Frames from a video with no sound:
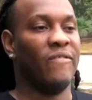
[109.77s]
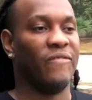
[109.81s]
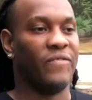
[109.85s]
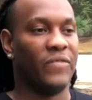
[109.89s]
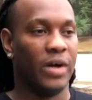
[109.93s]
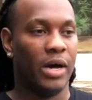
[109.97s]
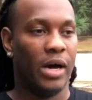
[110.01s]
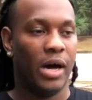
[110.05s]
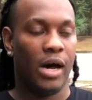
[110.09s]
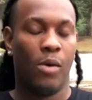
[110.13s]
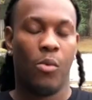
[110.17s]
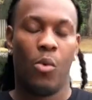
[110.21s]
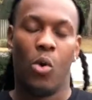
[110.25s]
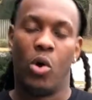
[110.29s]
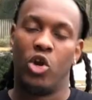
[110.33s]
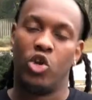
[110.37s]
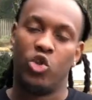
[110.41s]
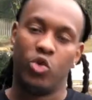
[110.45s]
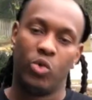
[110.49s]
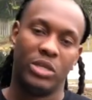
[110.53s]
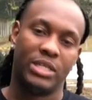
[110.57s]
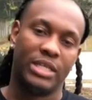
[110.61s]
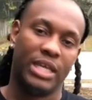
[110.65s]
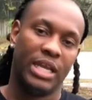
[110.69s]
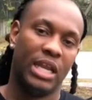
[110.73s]
uh, want to
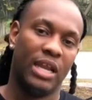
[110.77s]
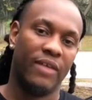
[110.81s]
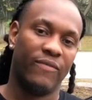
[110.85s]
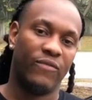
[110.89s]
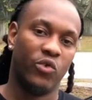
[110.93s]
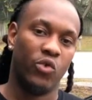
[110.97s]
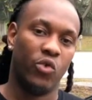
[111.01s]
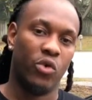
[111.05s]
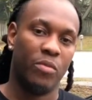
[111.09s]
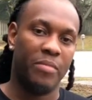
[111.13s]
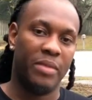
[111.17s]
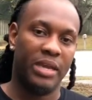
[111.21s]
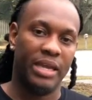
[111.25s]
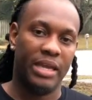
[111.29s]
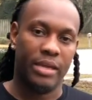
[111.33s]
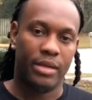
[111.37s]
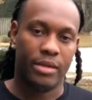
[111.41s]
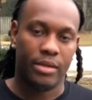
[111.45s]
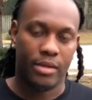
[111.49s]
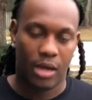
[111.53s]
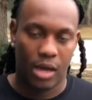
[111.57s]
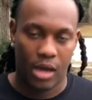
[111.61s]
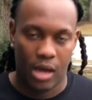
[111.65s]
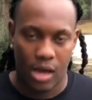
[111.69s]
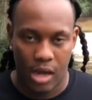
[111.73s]
do this interview with me,
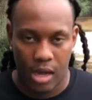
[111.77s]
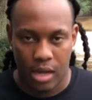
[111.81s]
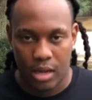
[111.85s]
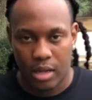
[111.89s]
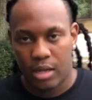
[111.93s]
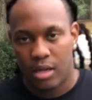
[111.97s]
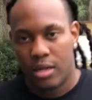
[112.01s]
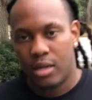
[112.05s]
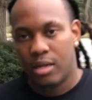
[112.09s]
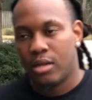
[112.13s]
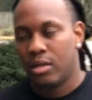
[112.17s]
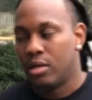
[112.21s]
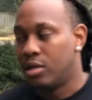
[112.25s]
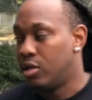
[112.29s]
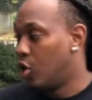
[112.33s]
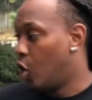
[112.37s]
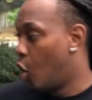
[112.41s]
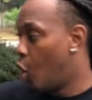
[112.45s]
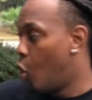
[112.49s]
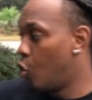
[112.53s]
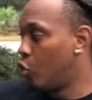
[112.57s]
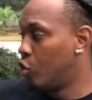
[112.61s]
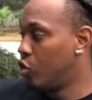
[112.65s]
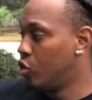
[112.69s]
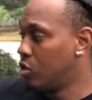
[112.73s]
uh, the
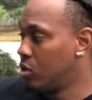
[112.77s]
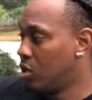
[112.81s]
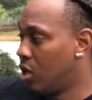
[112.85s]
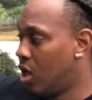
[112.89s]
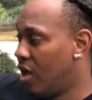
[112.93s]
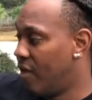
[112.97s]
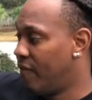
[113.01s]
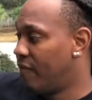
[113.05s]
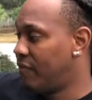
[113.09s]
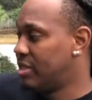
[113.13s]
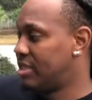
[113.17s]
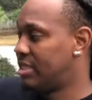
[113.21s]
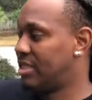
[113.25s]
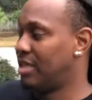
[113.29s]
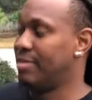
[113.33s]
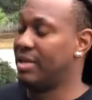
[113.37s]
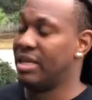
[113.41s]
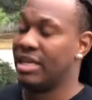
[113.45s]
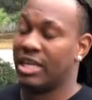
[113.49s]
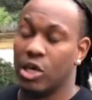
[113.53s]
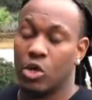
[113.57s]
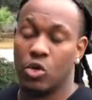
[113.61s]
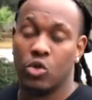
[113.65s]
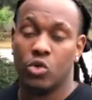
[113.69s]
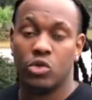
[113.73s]
owner of CB
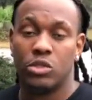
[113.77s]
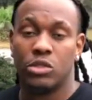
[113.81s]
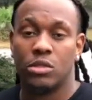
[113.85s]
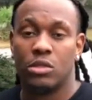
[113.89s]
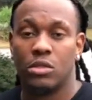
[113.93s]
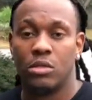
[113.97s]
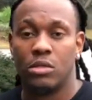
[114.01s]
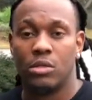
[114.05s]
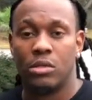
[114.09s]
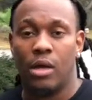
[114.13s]
Kennels.